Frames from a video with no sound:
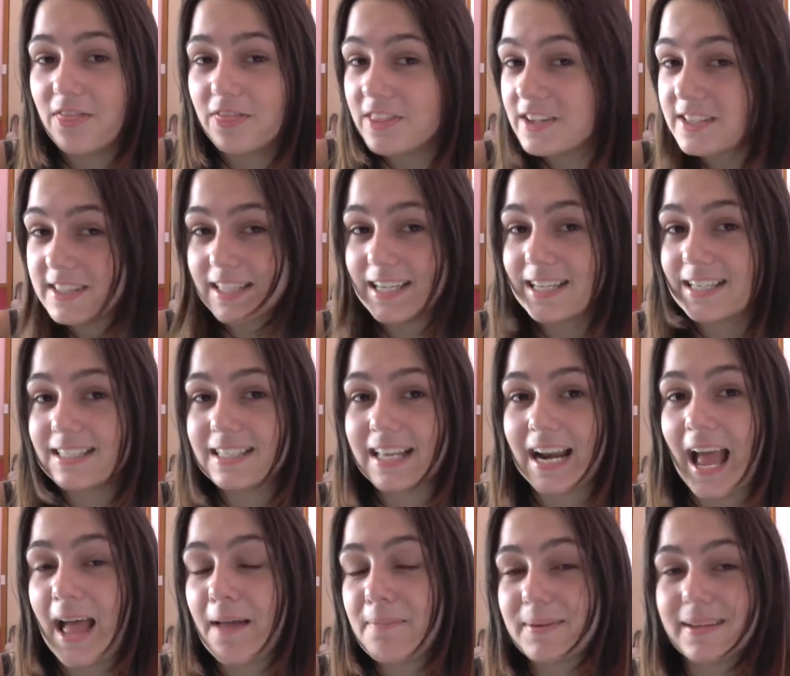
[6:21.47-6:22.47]
this thing's
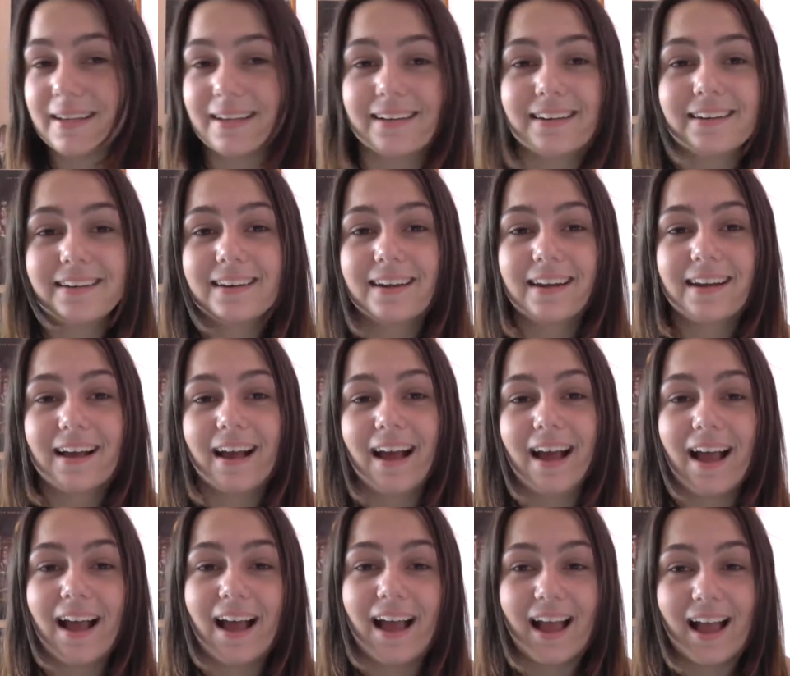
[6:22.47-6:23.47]
gonna happen.
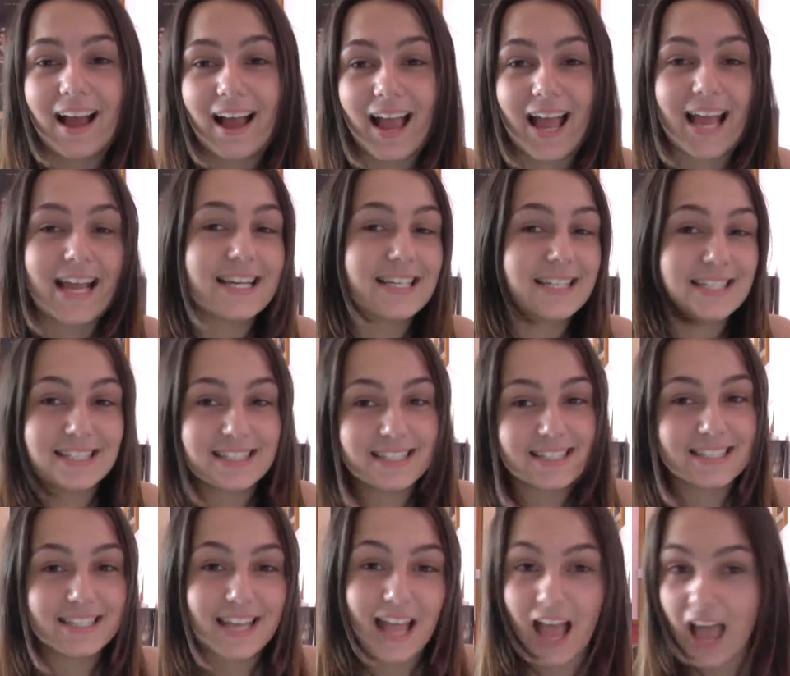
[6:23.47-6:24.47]
And
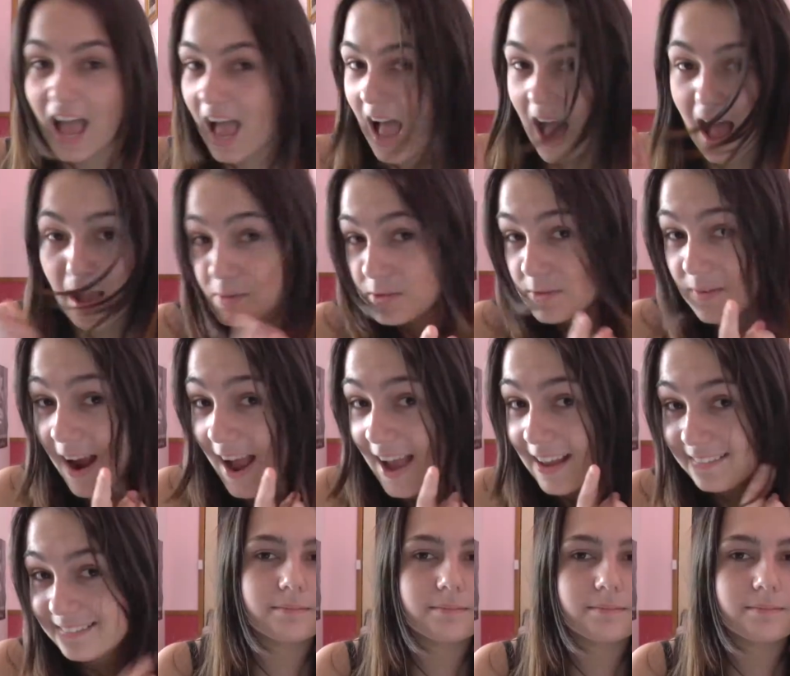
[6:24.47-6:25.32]
I was right.